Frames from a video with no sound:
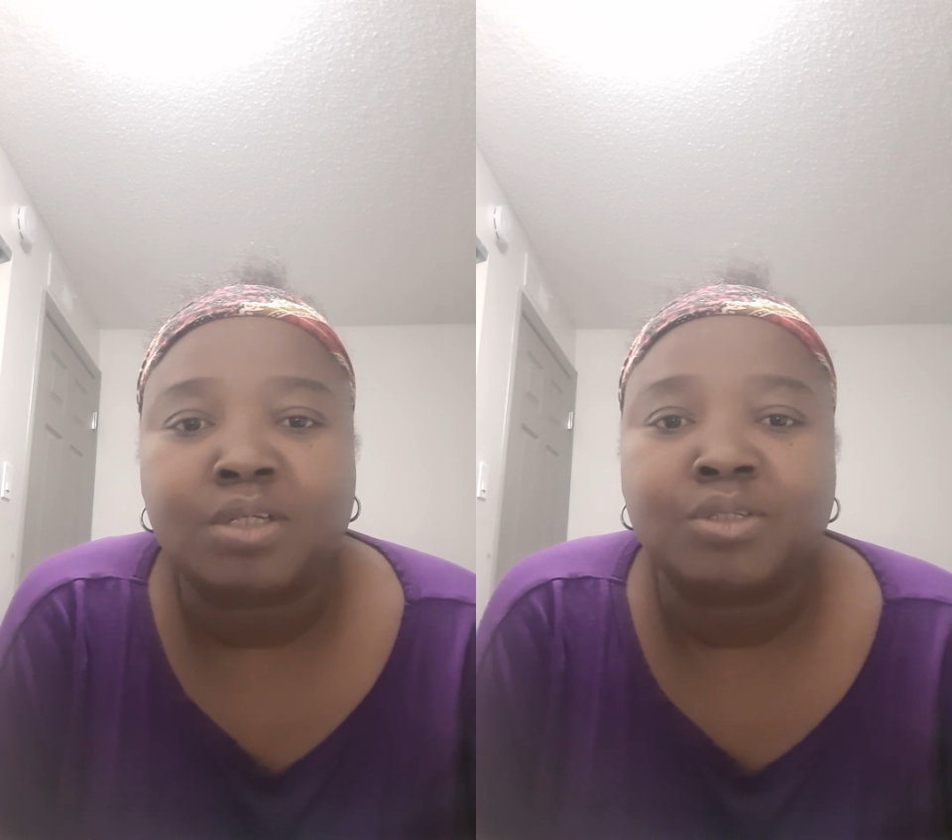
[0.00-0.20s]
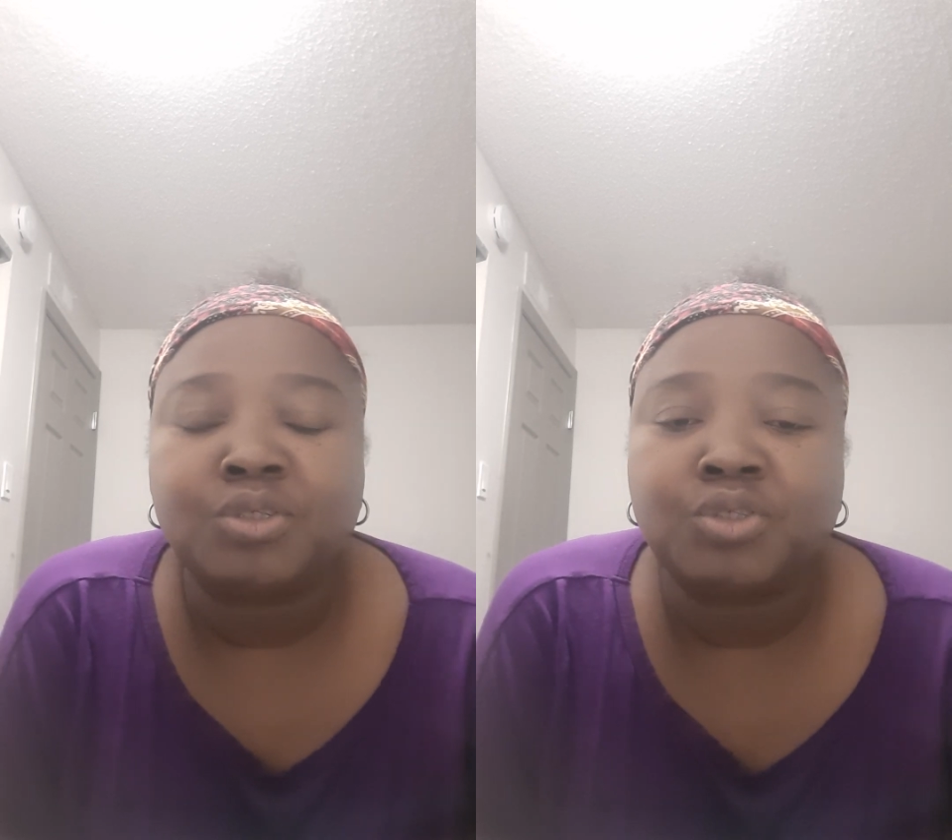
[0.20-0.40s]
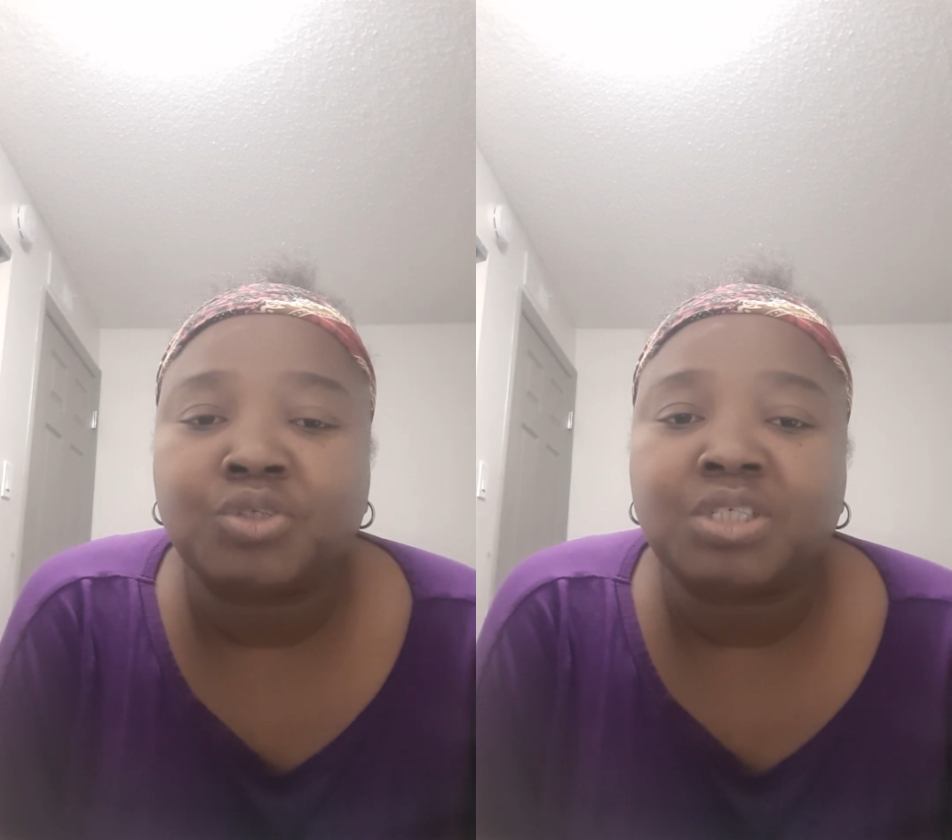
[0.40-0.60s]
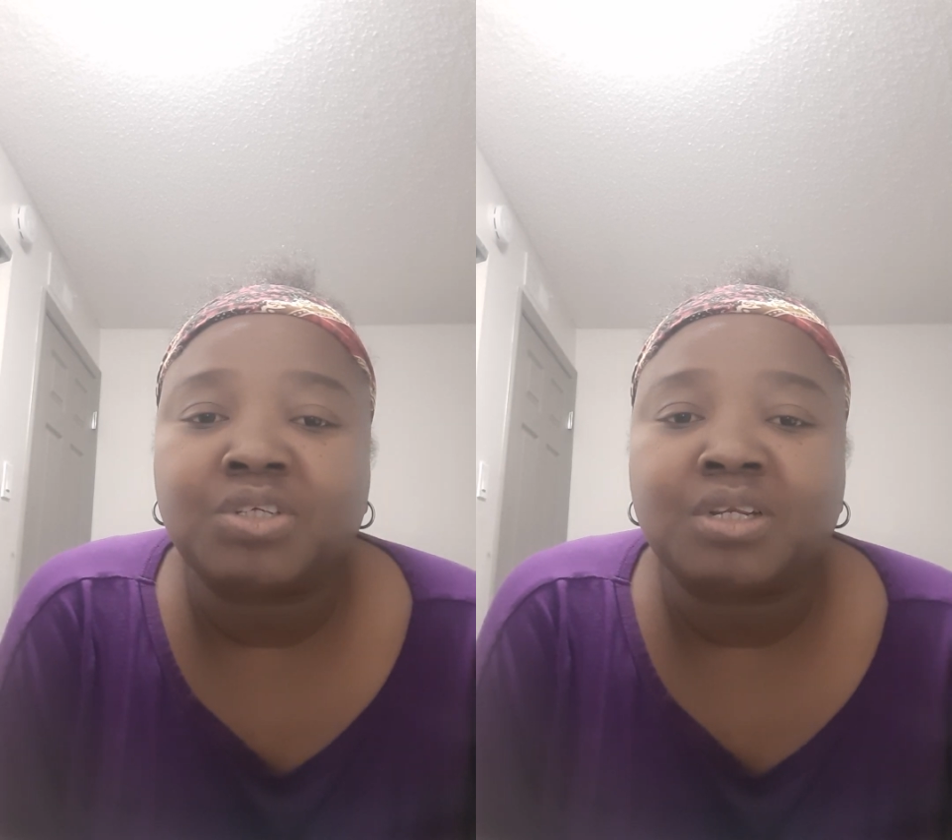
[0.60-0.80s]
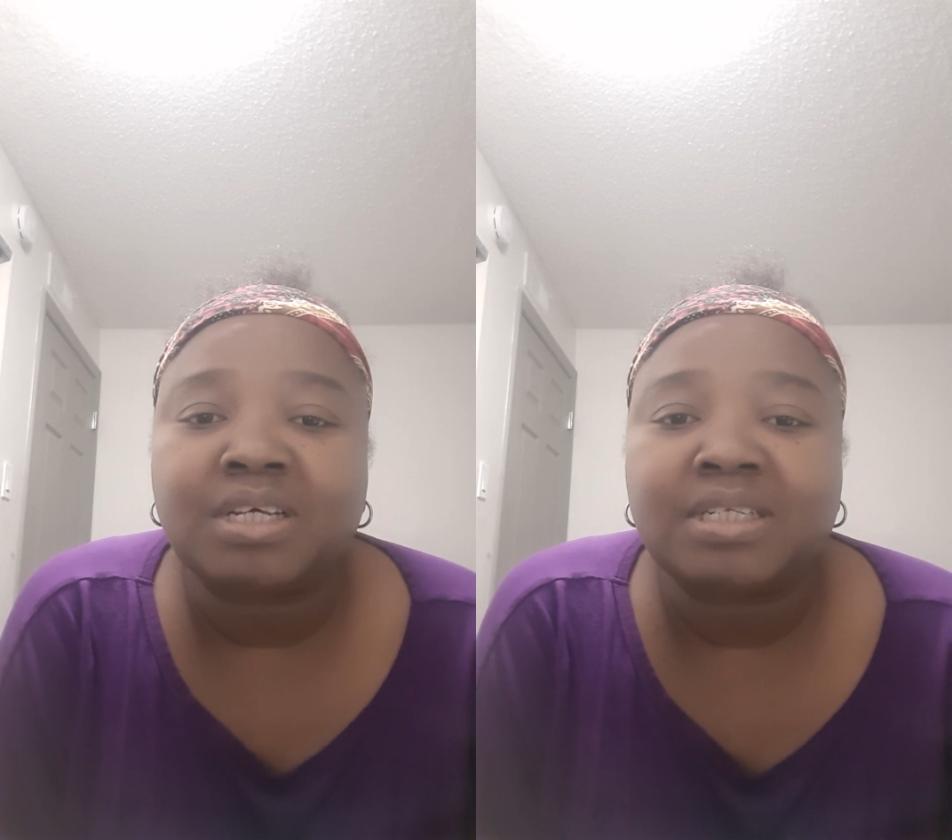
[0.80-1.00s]

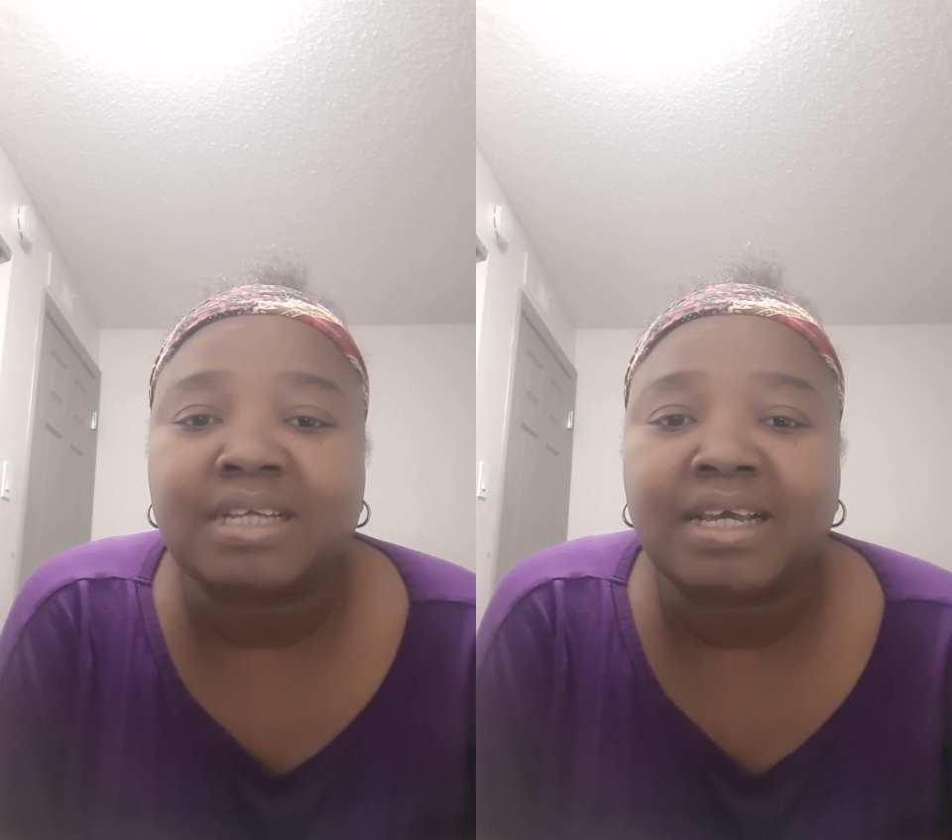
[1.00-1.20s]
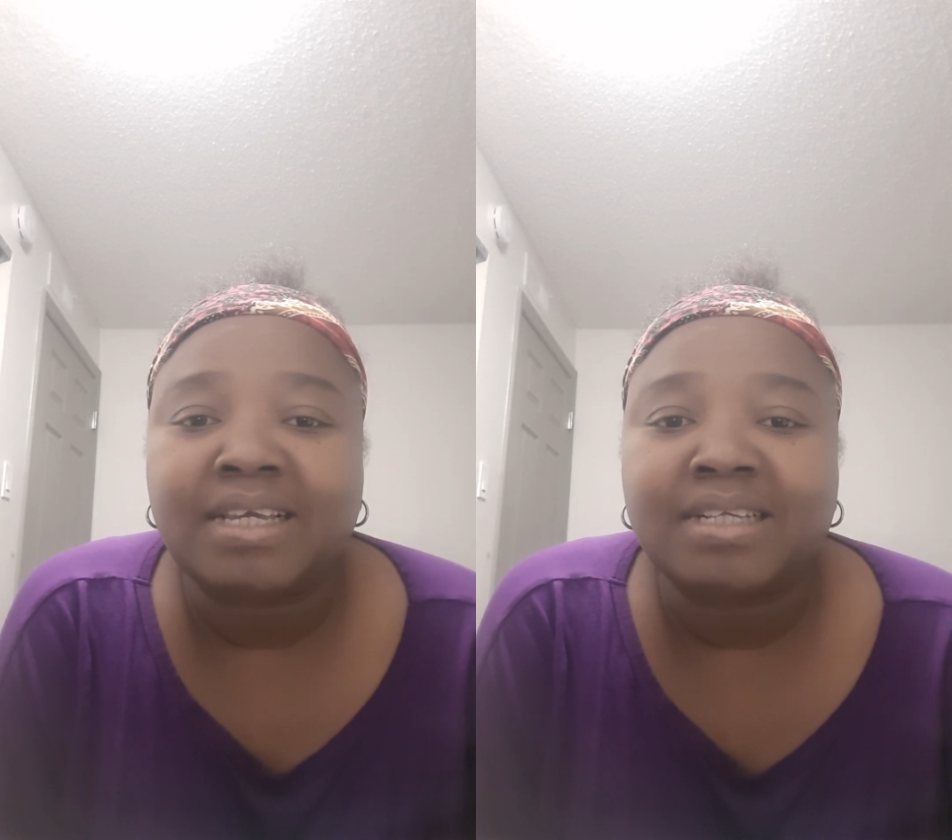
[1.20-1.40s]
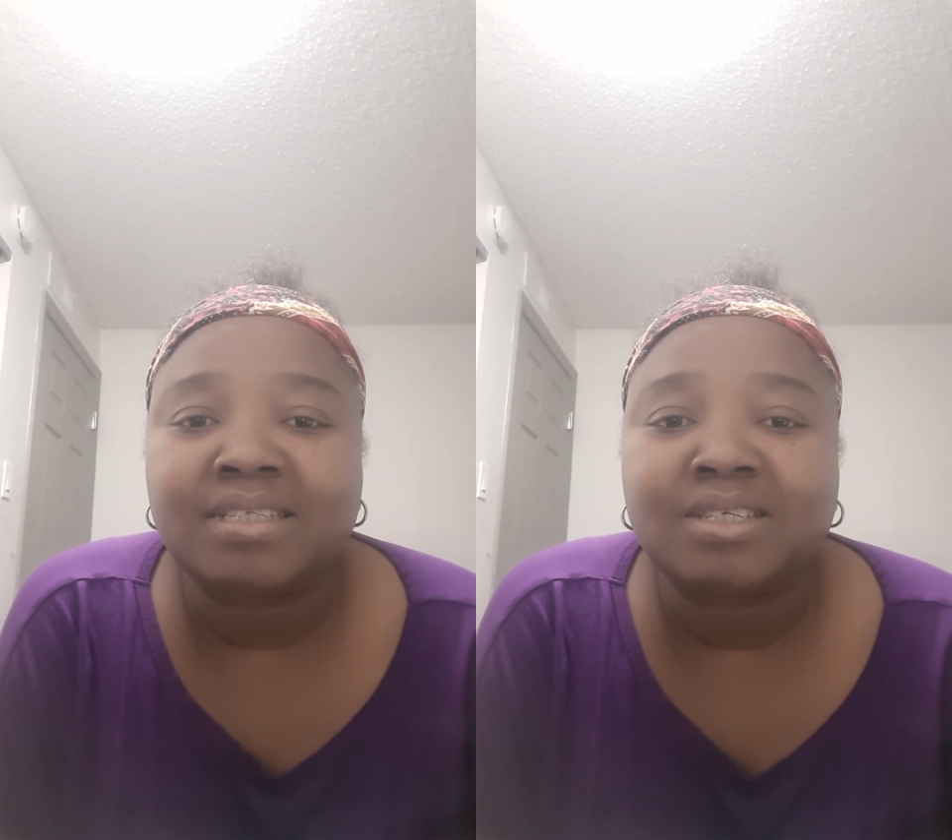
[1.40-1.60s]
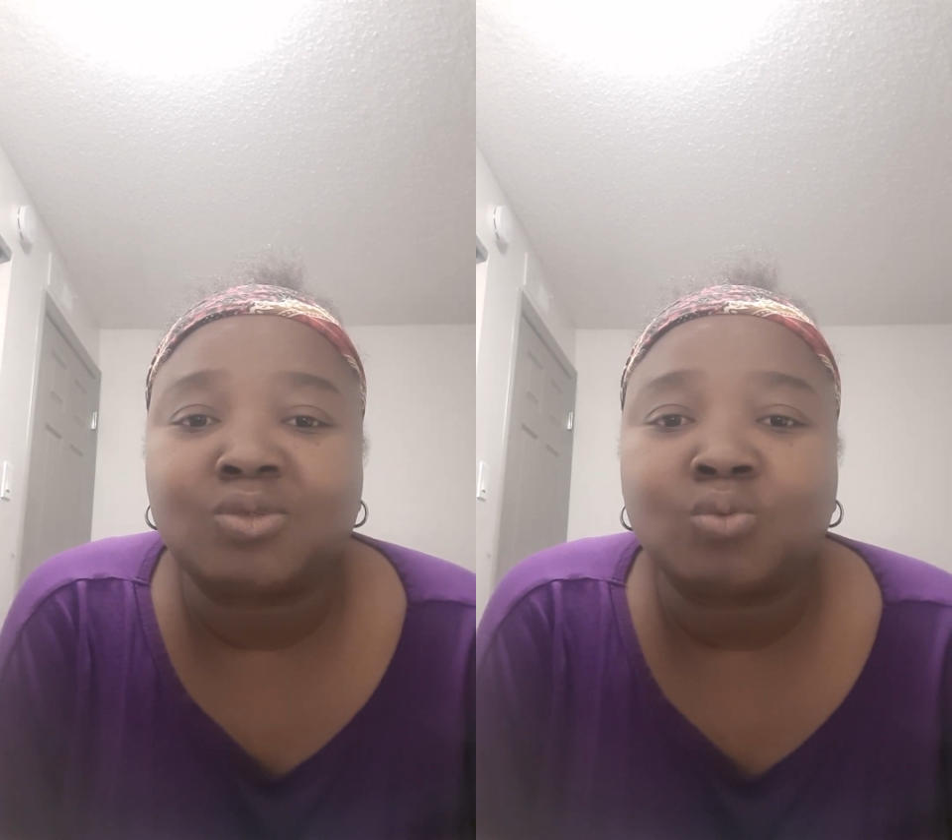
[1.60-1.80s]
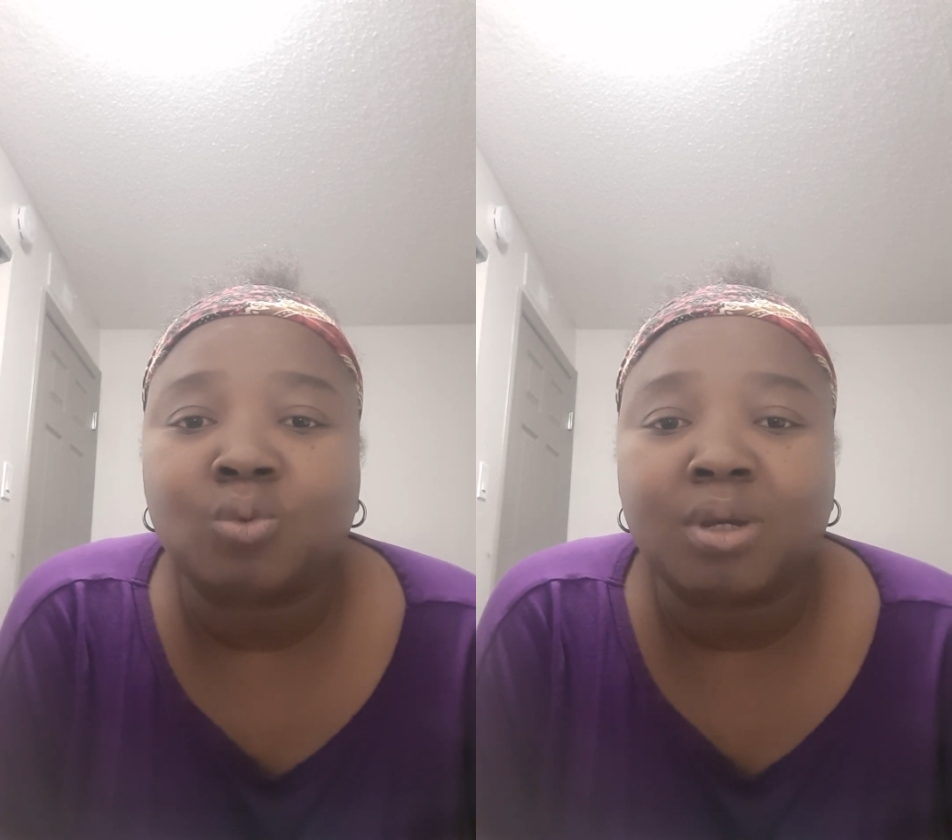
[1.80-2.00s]
Nutrition and diet
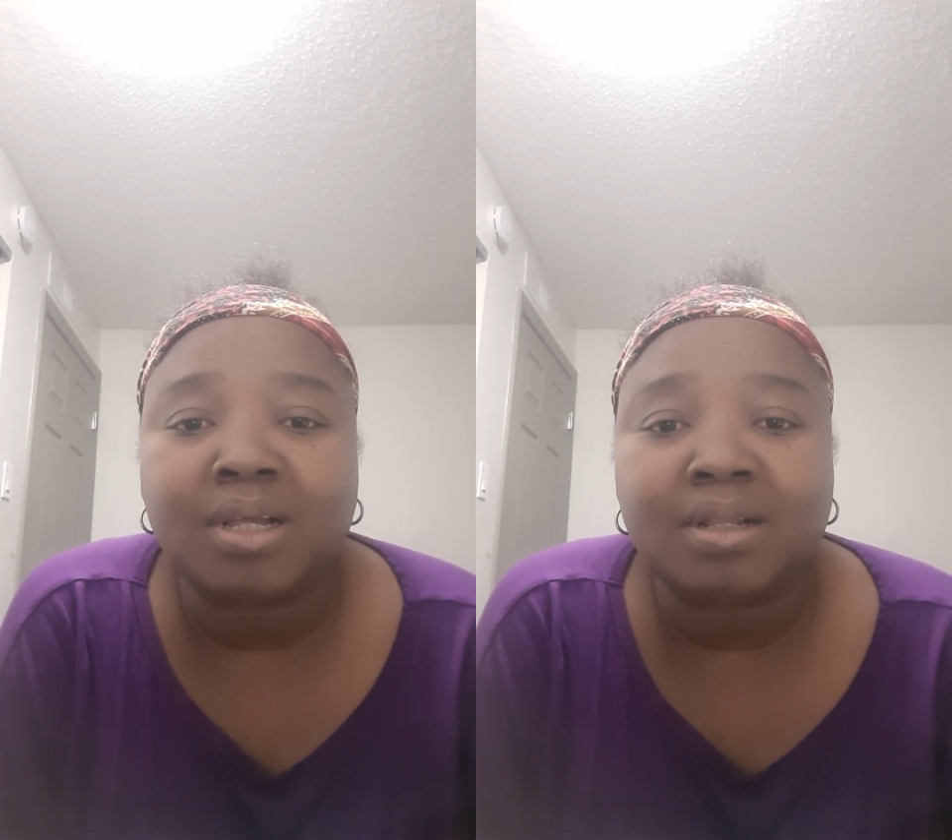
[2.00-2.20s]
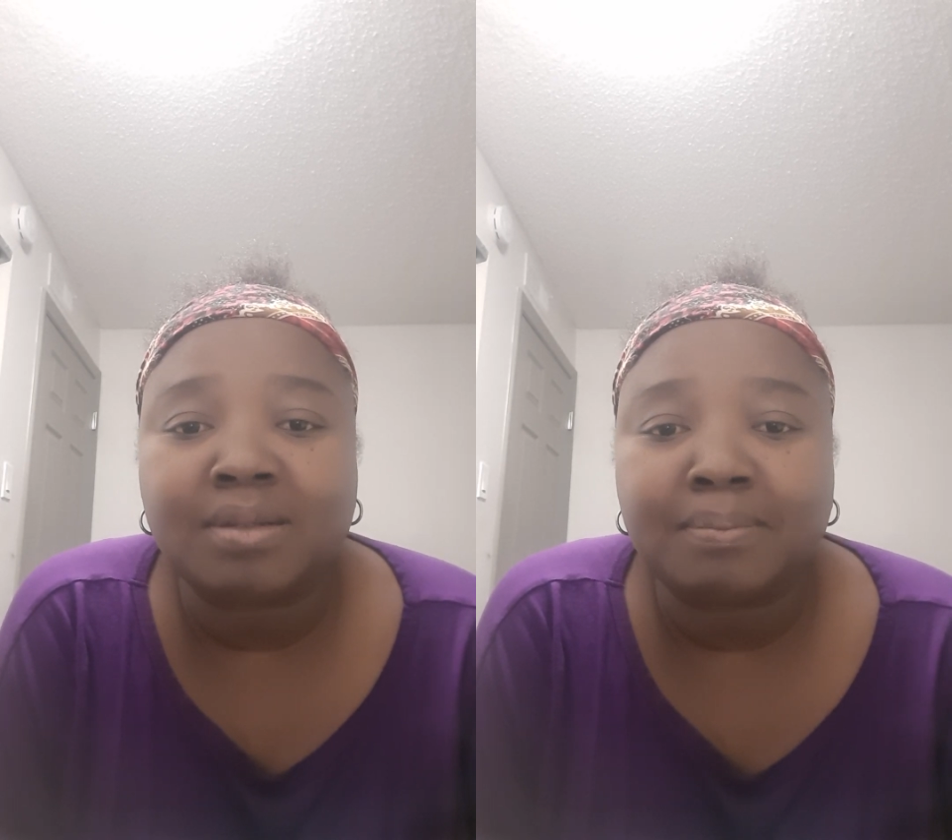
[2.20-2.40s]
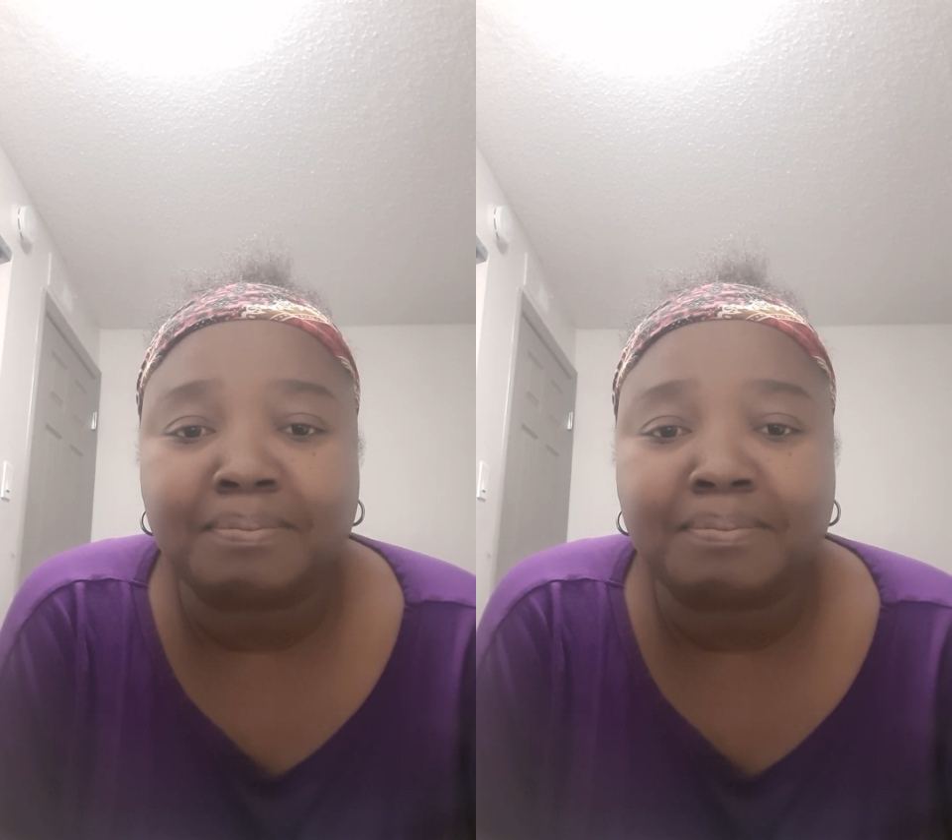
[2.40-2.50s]
is well